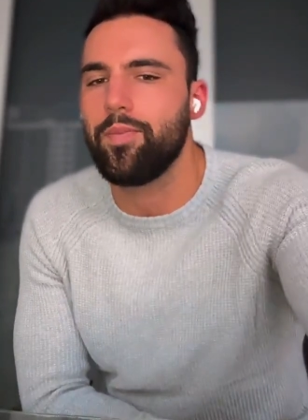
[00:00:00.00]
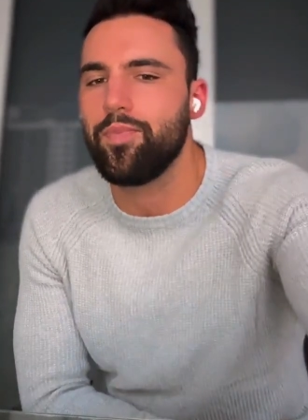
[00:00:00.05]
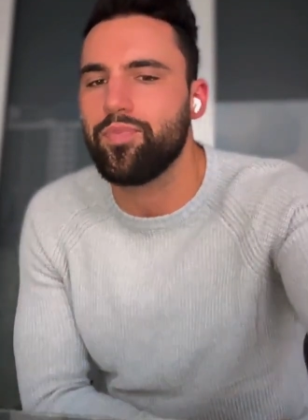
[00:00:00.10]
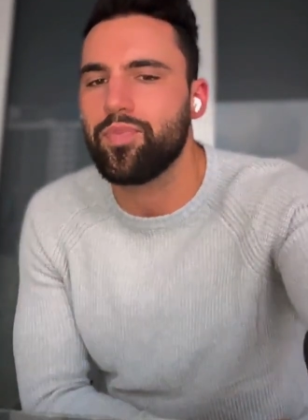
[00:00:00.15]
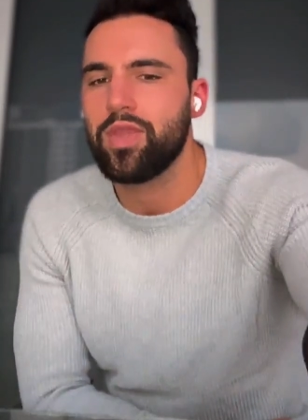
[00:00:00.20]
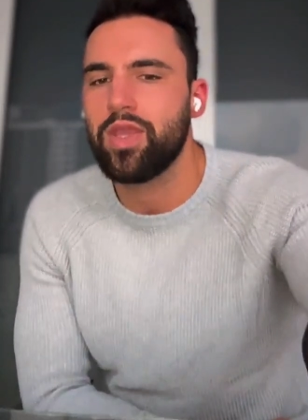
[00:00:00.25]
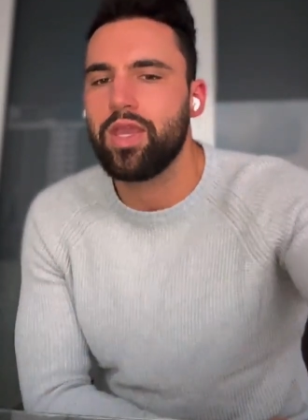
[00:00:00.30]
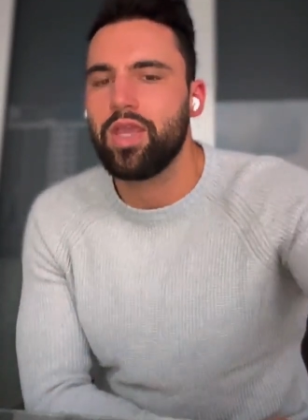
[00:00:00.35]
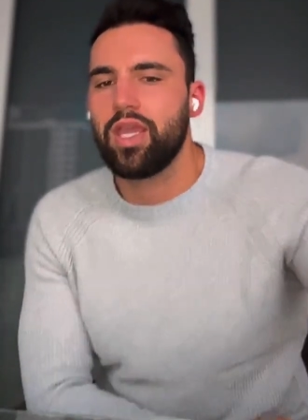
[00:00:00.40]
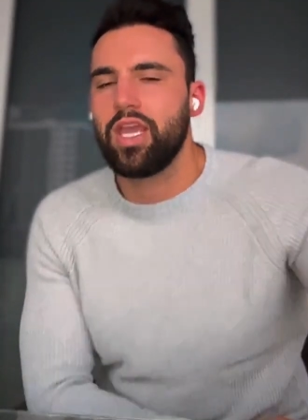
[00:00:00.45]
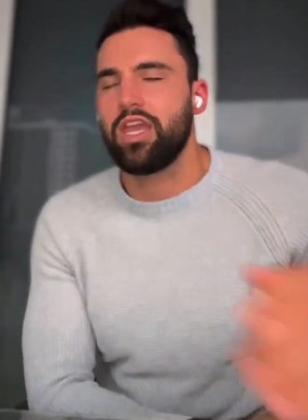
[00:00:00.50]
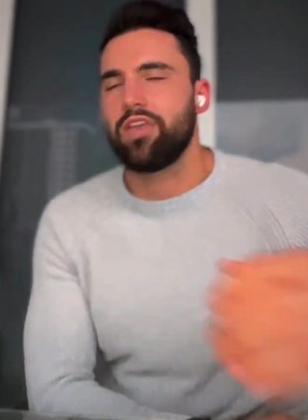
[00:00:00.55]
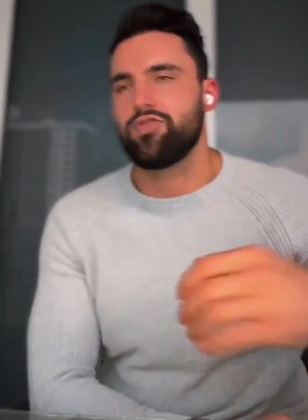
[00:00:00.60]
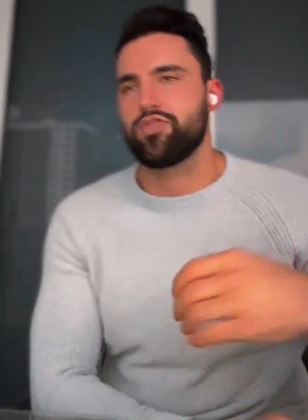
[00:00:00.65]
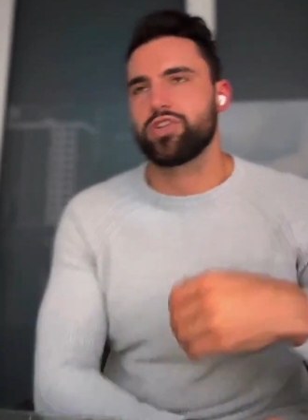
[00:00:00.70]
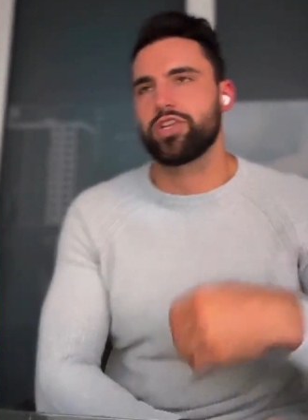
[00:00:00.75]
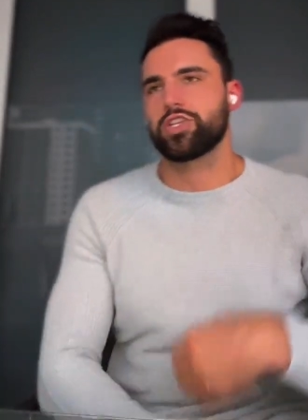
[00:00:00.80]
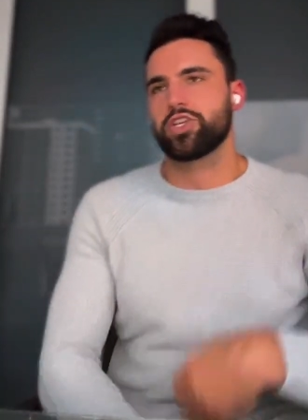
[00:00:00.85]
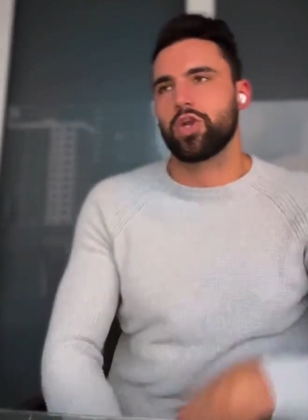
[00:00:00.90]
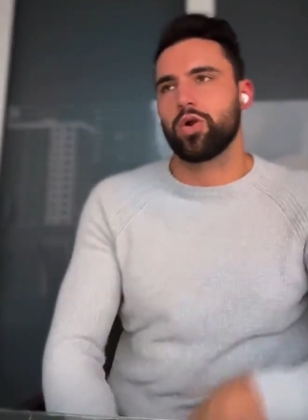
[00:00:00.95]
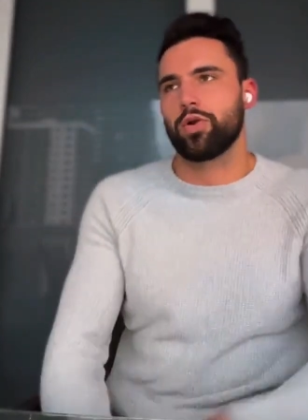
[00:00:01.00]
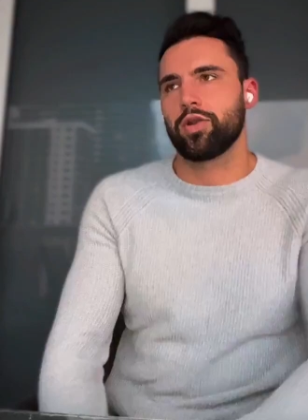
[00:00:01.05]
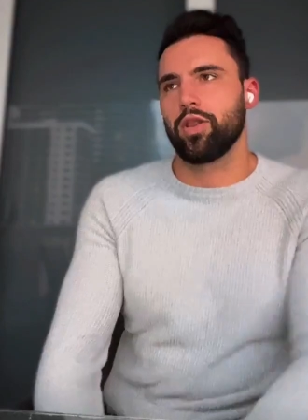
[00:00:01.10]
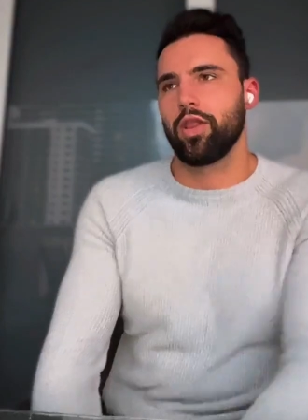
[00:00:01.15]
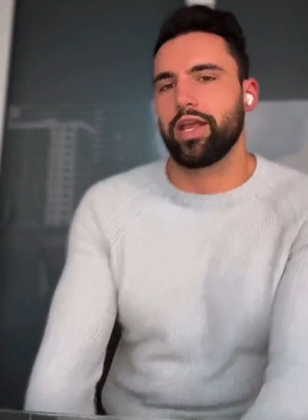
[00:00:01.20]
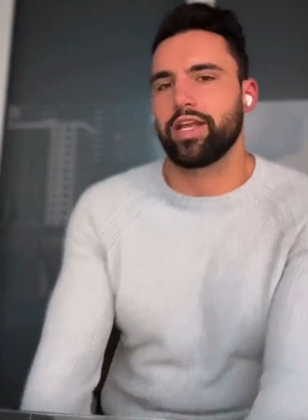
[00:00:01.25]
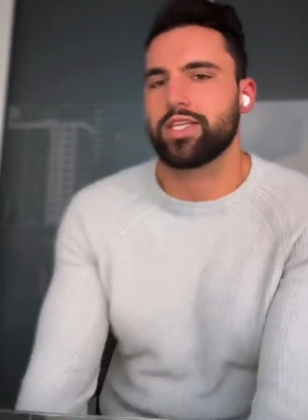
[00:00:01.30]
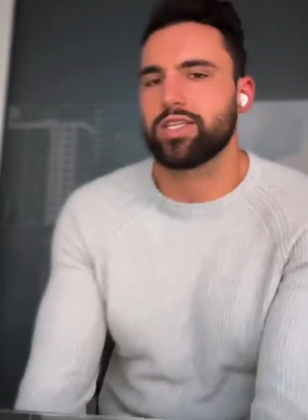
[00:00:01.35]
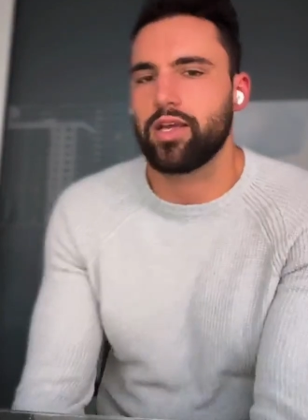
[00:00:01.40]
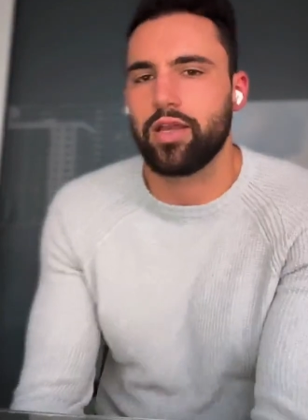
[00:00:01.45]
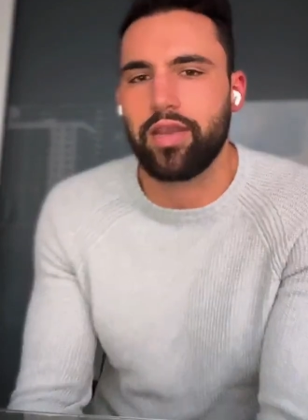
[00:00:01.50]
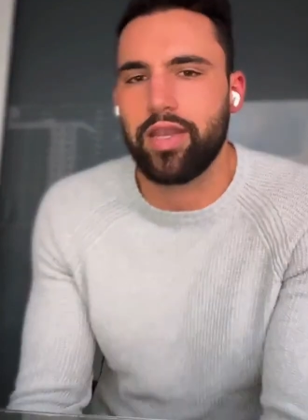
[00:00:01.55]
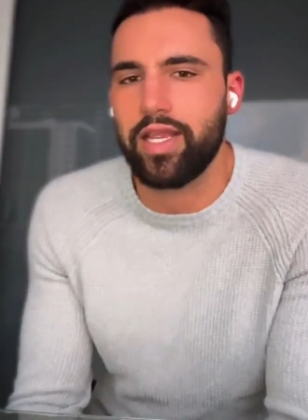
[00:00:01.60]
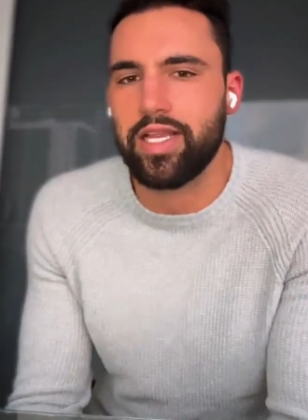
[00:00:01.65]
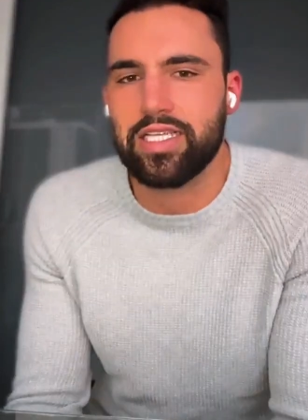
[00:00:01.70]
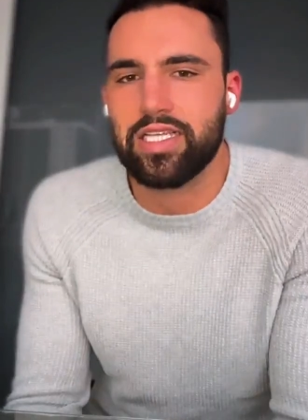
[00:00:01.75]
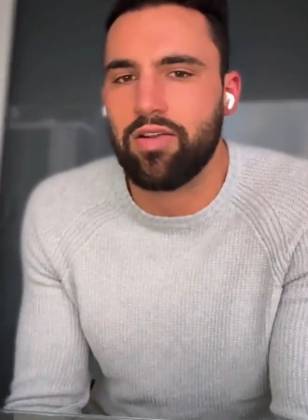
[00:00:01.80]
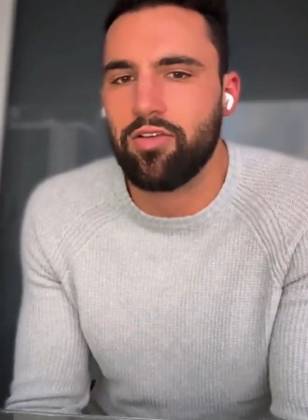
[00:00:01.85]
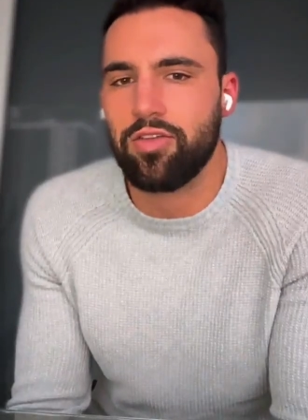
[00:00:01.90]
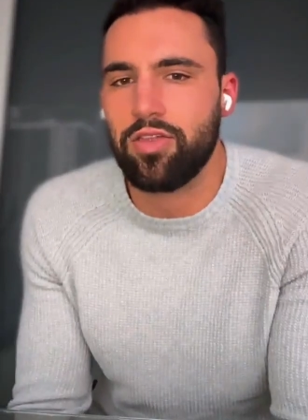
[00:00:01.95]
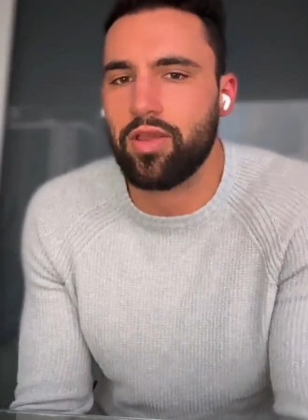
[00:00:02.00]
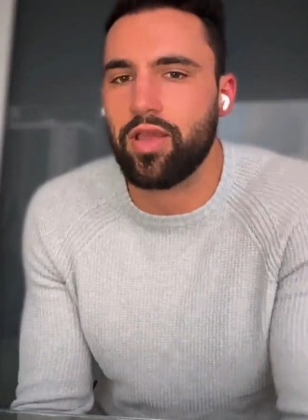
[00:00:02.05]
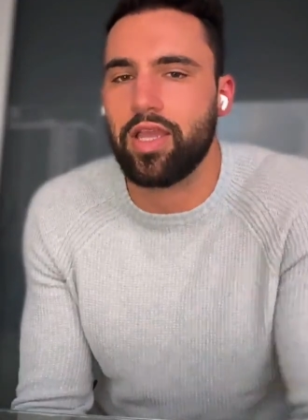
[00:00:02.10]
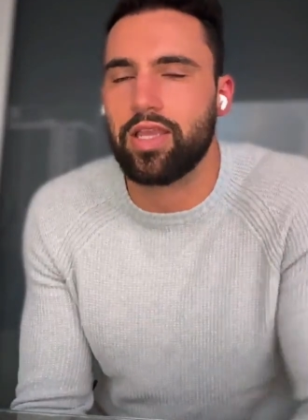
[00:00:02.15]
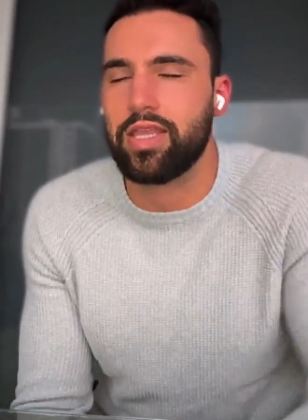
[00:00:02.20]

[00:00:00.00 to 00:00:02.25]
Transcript: But um, if you're just going to like Sundays